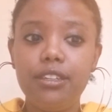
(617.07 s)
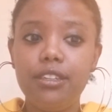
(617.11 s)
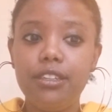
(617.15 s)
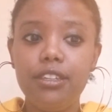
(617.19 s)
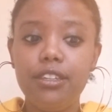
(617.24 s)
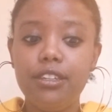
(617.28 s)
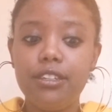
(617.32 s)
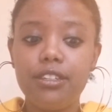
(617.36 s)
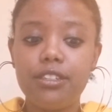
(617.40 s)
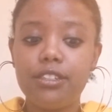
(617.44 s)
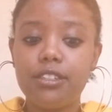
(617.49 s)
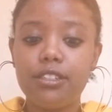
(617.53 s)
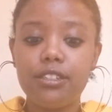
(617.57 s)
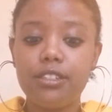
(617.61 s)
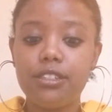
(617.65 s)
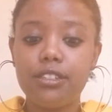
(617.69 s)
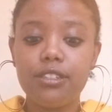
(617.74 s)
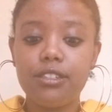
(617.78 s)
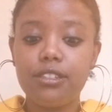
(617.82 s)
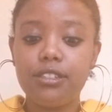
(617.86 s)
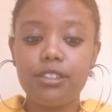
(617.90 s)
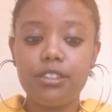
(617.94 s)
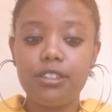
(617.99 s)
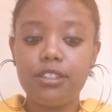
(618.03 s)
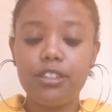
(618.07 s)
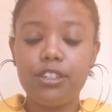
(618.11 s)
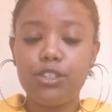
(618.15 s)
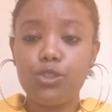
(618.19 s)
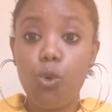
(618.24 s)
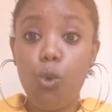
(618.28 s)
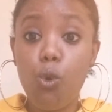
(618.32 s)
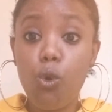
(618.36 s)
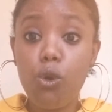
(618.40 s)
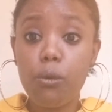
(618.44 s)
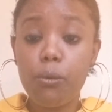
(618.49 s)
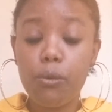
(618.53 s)
it's
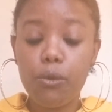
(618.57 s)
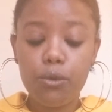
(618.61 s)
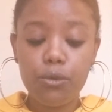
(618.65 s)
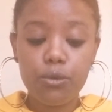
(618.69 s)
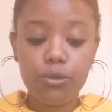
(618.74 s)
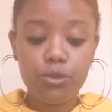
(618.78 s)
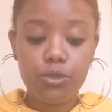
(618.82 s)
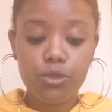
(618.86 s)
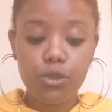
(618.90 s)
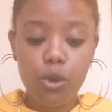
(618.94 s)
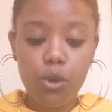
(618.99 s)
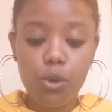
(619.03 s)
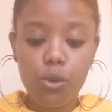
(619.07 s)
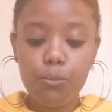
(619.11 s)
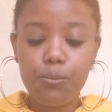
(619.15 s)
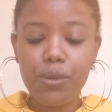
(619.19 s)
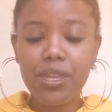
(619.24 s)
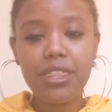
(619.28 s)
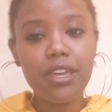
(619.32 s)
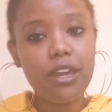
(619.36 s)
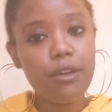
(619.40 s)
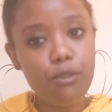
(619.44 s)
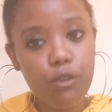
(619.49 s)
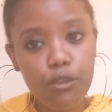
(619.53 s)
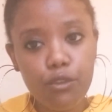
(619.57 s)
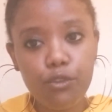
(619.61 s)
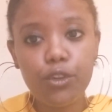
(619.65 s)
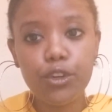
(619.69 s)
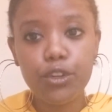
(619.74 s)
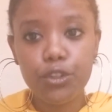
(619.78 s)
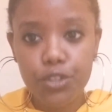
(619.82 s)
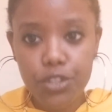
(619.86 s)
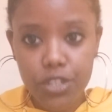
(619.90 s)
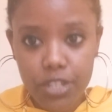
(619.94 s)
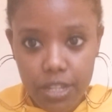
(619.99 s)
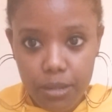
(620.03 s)
horrible. So be thankful for
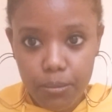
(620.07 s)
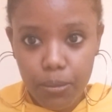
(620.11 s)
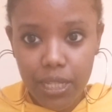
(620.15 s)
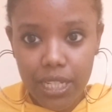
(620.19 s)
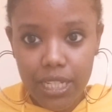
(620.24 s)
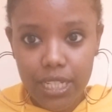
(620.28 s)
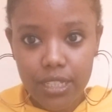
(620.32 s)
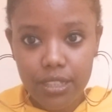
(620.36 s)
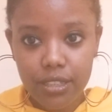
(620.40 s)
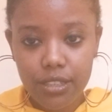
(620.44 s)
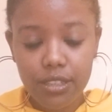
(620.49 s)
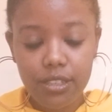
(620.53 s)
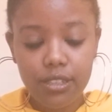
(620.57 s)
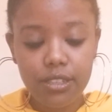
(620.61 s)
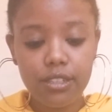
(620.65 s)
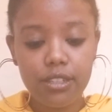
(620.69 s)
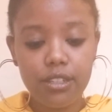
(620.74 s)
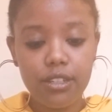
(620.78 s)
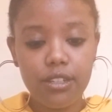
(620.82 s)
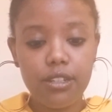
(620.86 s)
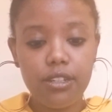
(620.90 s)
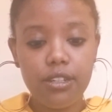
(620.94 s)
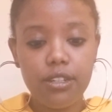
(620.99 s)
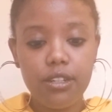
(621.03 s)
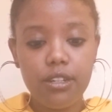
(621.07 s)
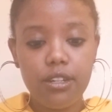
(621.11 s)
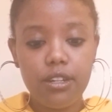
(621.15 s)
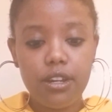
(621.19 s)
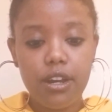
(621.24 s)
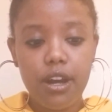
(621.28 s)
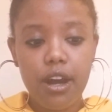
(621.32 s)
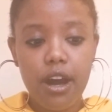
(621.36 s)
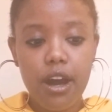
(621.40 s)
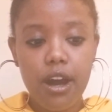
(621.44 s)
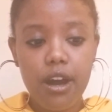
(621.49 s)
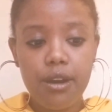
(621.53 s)
your siblings.
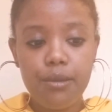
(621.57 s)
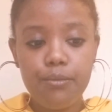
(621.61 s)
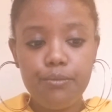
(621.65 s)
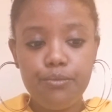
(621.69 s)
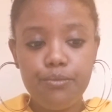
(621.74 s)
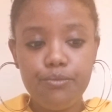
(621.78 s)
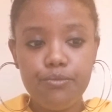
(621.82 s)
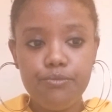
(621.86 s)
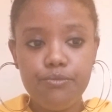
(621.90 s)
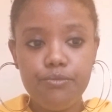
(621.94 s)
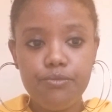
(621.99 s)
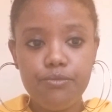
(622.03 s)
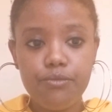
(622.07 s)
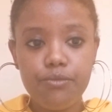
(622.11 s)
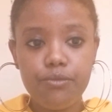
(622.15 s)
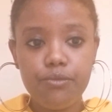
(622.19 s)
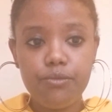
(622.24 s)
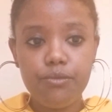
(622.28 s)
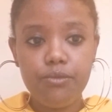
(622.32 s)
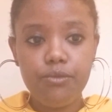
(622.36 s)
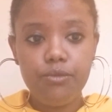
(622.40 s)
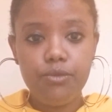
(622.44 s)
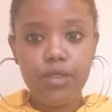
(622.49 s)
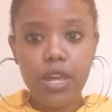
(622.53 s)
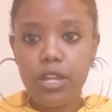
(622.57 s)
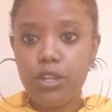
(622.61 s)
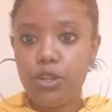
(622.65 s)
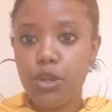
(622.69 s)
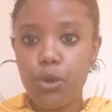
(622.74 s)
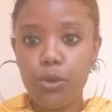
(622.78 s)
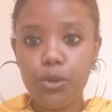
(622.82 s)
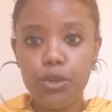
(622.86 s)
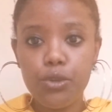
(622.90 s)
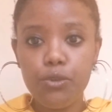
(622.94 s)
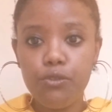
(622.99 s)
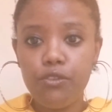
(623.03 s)
They
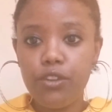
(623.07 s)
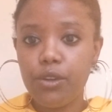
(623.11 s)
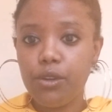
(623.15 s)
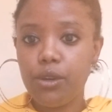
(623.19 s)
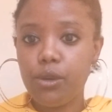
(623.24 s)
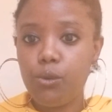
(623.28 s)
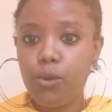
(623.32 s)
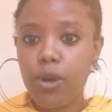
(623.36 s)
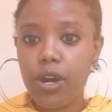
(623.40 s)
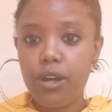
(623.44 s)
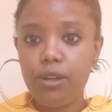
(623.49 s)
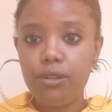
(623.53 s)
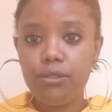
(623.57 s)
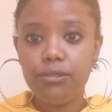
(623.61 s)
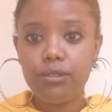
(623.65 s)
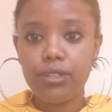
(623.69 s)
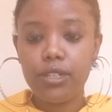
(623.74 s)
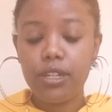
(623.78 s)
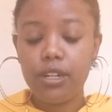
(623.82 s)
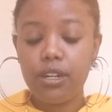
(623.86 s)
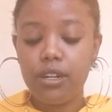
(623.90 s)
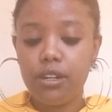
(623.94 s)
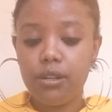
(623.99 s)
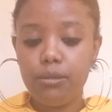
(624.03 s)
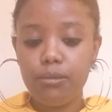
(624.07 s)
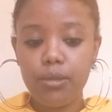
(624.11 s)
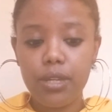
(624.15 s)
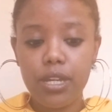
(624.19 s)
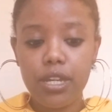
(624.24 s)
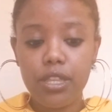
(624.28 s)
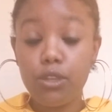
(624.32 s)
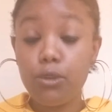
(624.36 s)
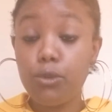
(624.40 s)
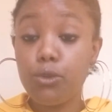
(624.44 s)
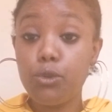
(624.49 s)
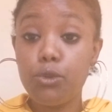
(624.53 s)
know you very well. And
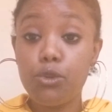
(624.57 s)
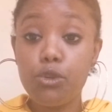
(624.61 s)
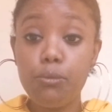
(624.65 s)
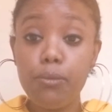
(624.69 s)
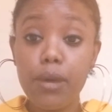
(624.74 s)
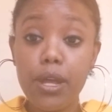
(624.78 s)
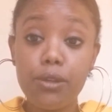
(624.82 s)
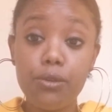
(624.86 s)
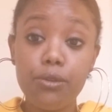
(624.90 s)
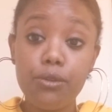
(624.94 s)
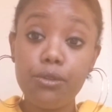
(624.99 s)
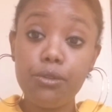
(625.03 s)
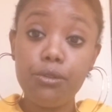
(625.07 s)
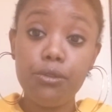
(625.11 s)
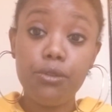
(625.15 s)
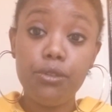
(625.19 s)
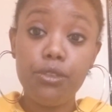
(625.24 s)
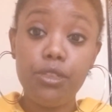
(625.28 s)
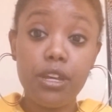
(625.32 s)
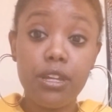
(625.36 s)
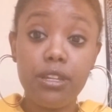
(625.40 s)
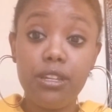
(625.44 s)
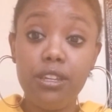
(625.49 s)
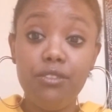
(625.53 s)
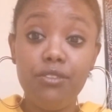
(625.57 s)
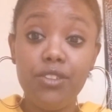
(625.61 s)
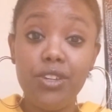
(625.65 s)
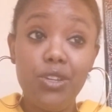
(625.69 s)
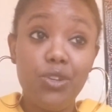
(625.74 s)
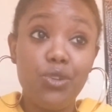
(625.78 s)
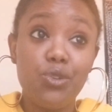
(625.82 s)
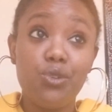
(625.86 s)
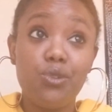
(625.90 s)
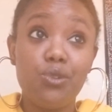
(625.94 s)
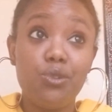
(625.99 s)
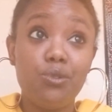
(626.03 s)
they'll know you better than even
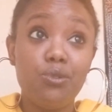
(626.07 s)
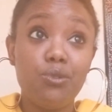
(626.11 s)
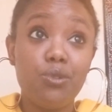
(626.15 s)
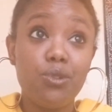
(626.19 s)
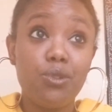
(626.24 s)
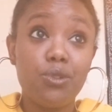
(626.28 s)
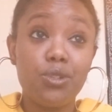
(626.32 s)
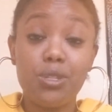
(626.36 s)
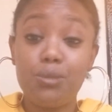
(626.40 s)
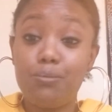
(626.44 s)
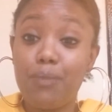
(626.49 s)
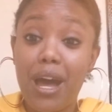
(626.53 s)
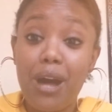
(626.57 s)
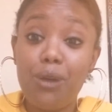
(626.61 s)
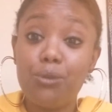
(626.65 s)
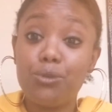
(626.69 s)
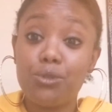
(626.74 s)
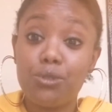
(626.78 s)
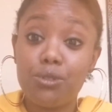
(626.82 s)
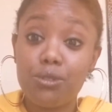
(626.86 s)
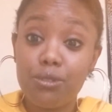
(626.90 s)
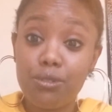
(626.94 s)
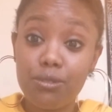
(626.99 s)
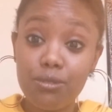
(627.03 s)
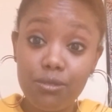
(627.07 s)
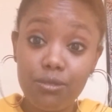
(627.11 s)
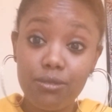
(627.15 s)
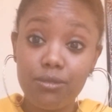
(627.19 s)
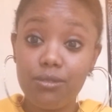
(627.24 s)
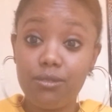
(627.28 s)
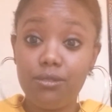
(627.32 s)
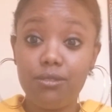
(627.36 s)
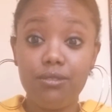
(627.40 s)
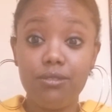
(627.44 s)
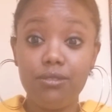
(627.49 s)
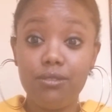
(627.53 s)
your spouse,
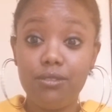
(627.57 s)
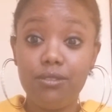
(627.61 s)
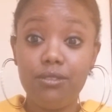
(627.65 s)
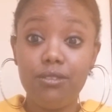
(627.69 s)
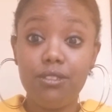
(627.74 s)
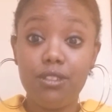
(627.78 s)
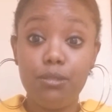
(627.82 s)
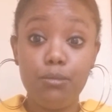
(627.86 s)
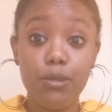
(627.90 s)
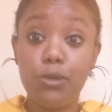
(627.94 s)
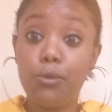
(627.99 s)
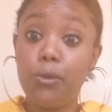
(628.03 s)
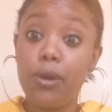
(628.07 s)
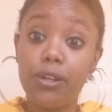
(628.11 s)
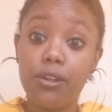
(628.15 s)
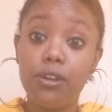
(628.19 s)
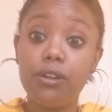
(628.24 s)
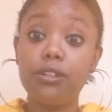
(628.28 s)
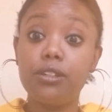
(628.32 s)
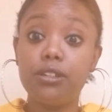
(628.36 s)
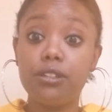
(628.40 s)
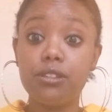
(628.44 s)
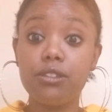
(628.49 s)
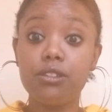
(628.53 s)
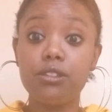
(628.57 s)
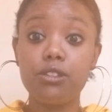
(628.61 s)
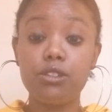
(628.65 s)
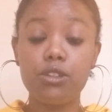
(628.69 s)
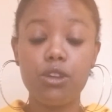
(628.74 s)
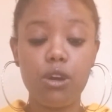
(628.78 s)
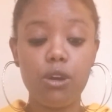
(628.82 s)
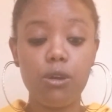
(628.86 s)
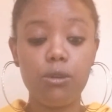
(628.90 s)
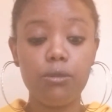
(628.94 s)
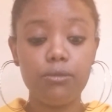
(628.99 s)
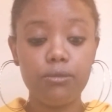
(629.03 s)
to be quite honest.
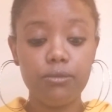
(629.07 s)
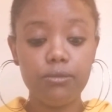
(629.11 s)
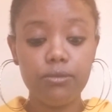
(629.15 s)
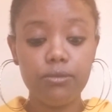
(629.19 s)
So